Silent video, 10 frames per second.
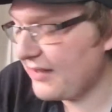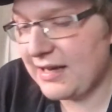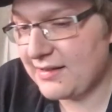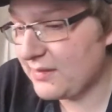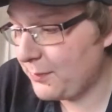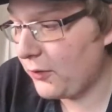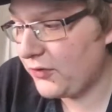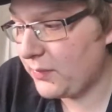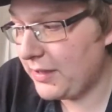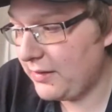that science is
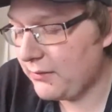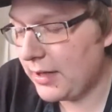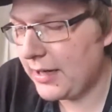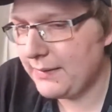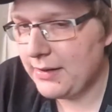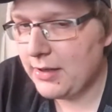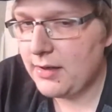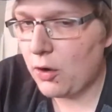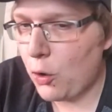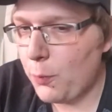supposed to be, right?
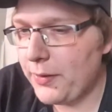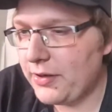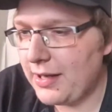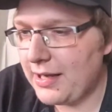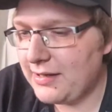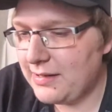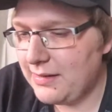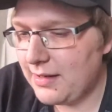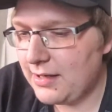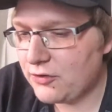Open
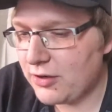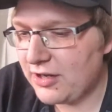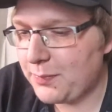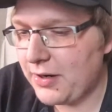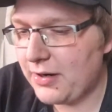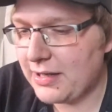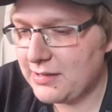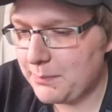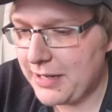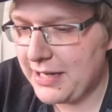and
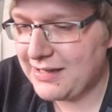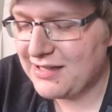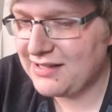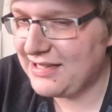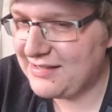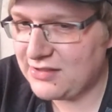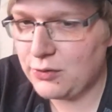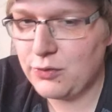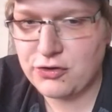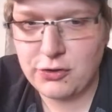transparent, and debate leads
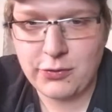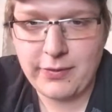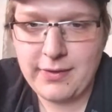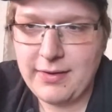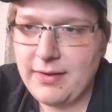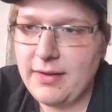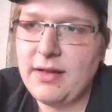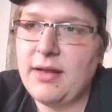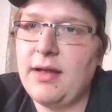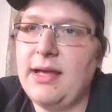to the truth.
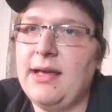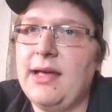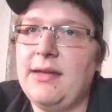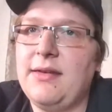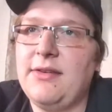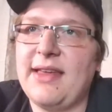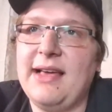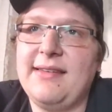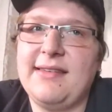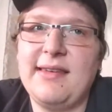
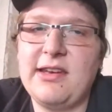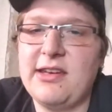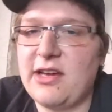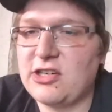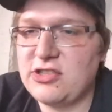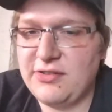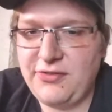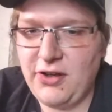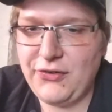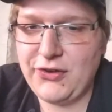Science is the deduction
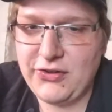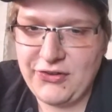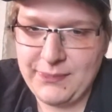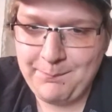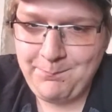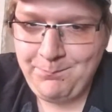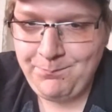of falsehoods.